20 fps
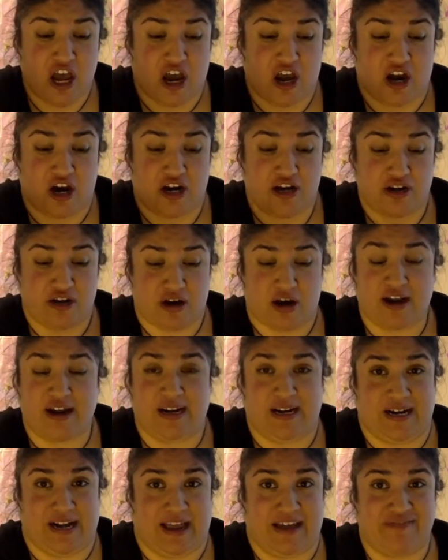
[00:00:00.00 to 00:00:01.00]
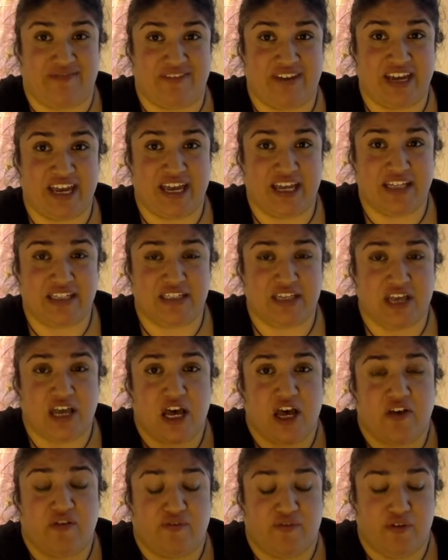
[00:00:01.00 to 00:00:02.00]
are not an advocate
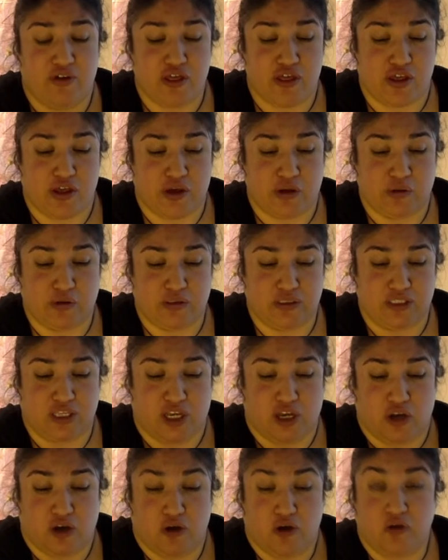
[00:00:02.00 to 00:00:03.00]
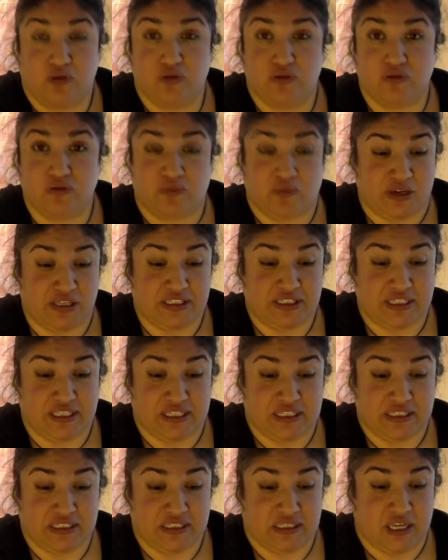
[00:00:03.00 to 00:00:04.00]
for those whose
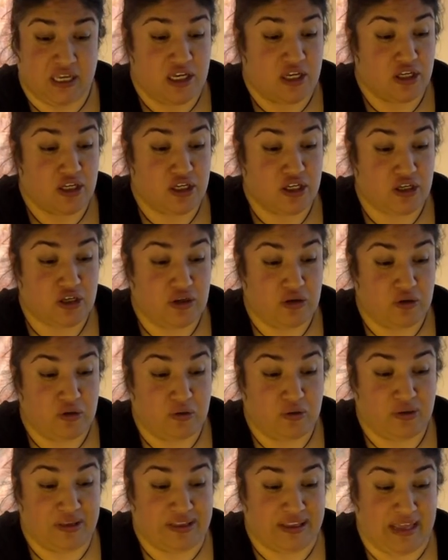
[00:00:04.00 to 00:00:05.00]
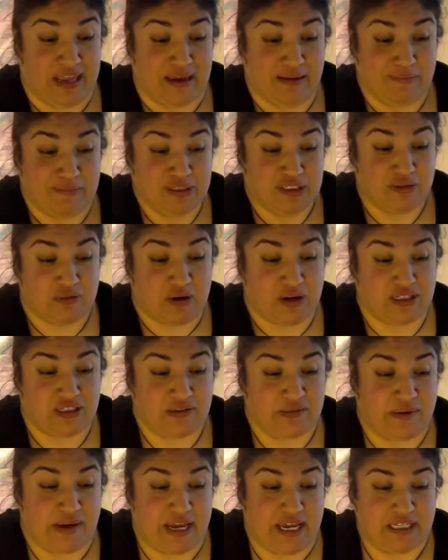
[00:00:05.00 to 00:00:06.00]
voices you claim to want to
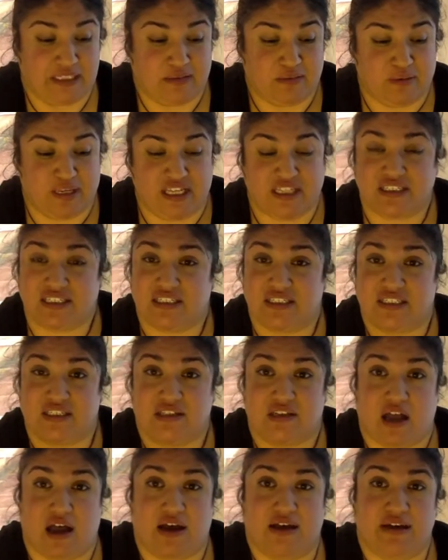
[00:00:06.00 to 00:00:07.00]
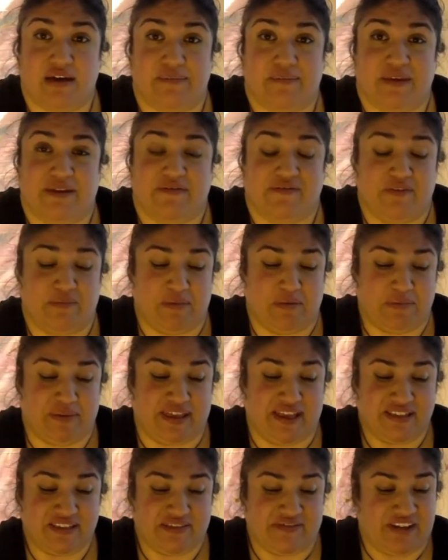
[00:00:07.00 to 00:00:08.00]
raise because it's not coming from a
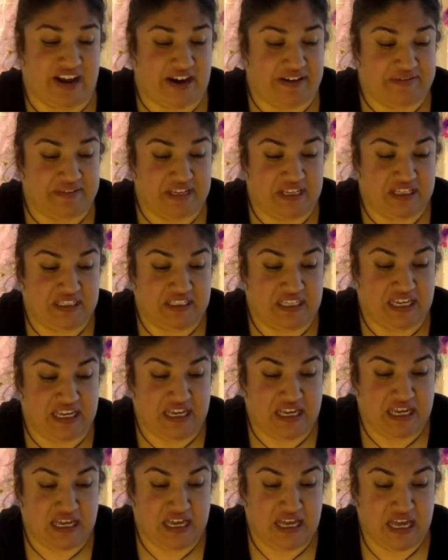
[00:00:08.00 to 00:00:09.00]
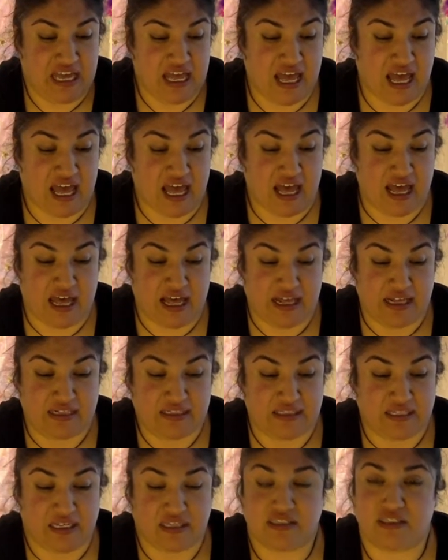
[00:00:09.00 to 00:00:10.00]
place of advocacy.
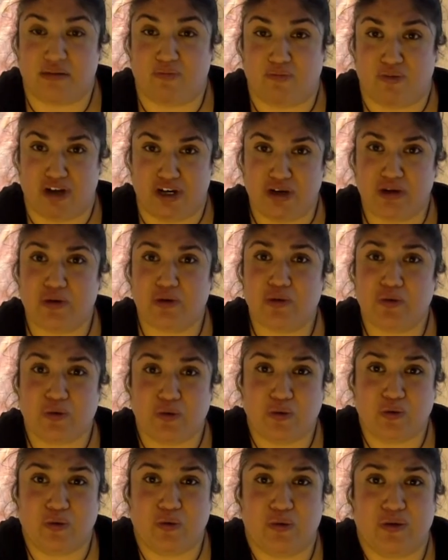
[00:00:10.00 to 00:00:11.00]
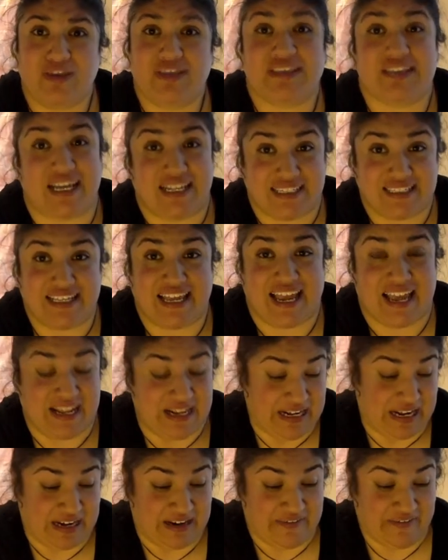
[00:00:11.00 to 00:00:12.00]
As someone who says they
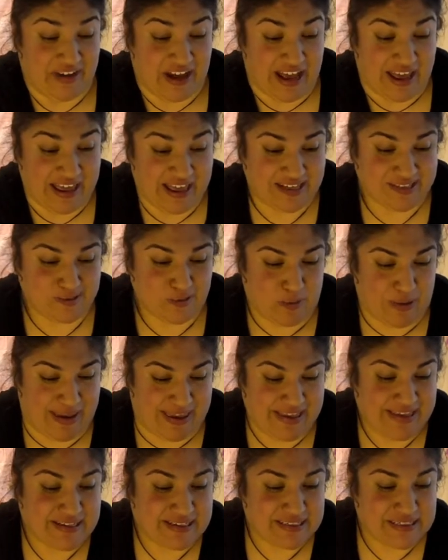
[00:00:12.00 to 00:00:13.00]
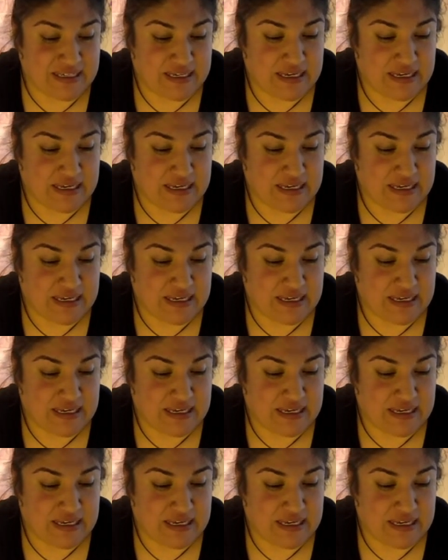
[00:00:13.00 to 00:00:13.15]
identify as white,